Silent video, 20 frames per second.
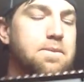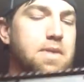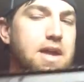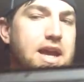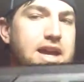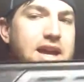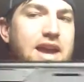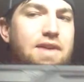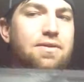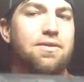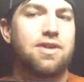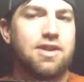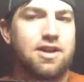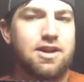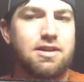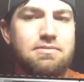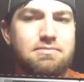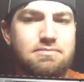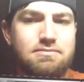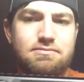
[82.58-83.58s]
I can't
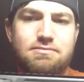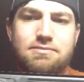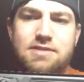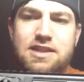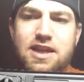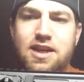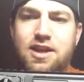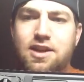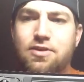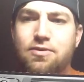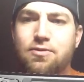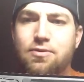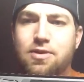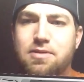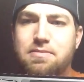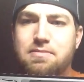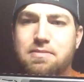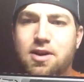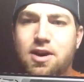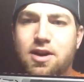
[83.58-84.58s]
really tell you
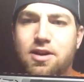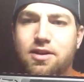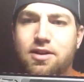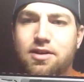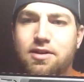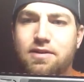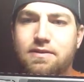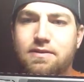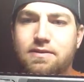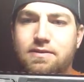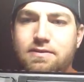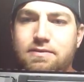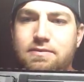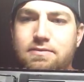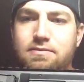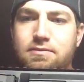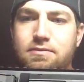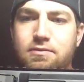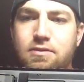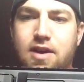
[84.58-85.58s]
what model of
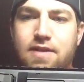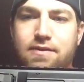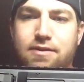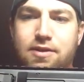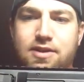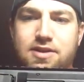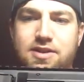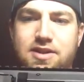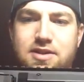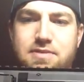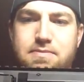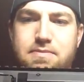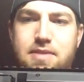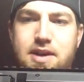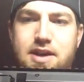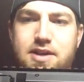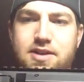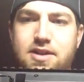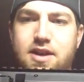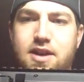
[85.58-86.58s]
rifle this is
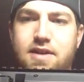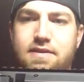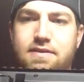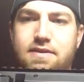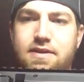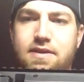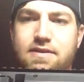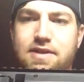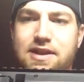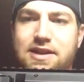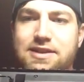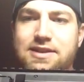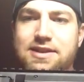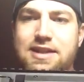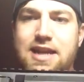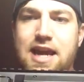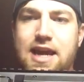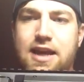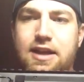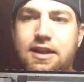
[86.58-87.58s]
based off of
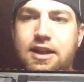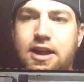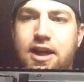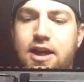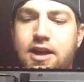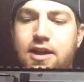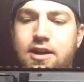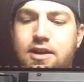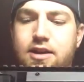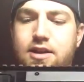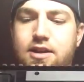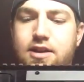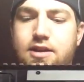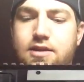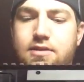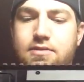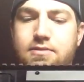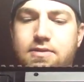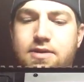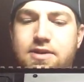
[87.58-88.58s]
exactly. I
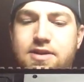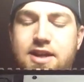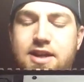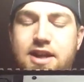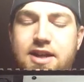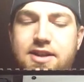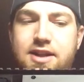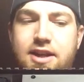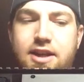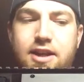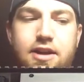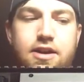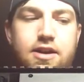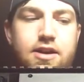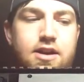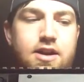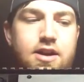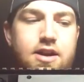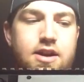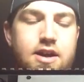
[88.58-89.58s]
want to say it's like a
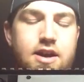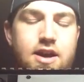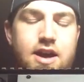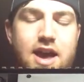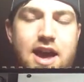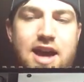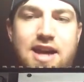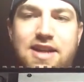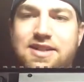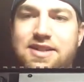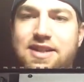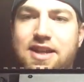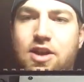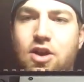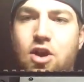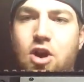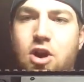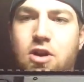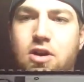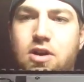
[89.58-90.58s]

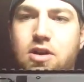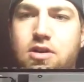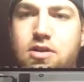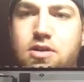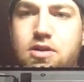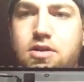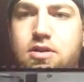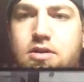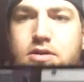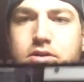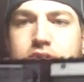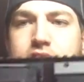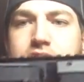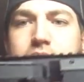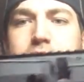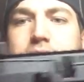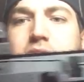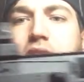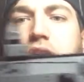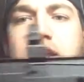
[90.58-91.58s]
ACR or
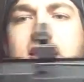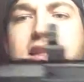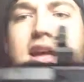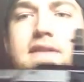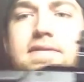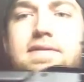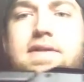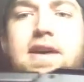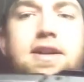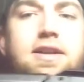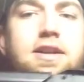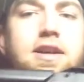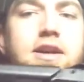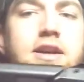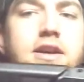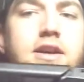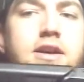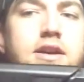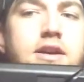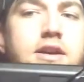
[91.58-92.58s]
something like that effect.
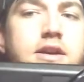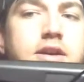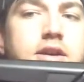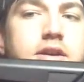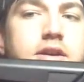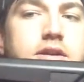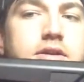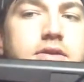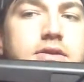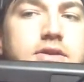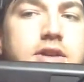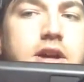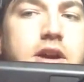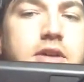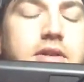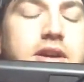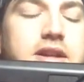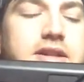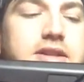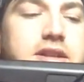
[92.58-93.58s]

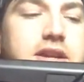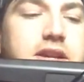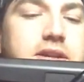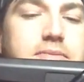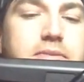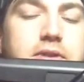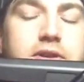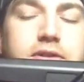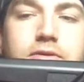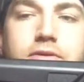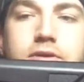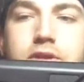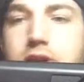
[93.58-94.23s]
So it's pretty cool